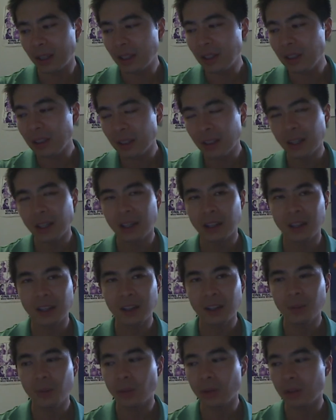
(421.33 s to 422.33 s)

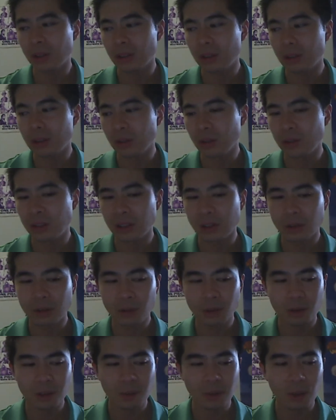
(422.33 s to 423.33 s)
in the book, Lucille
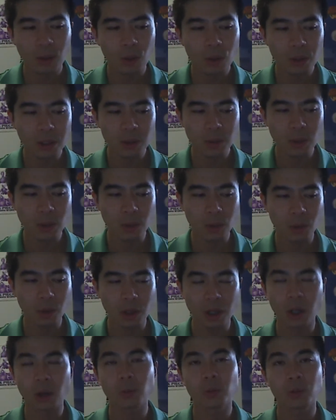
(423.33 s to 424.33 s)
talks about all these people
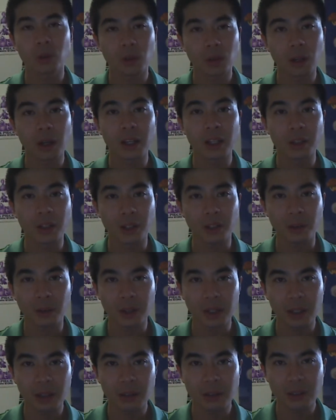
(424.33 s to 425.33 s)
who helped her a lot in her
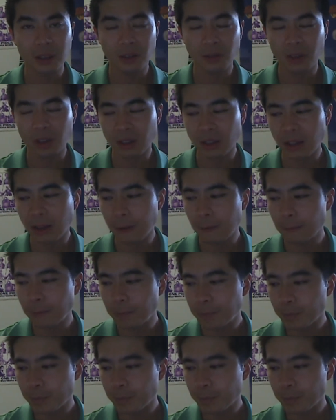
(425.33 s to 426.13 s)
career and stuff like that.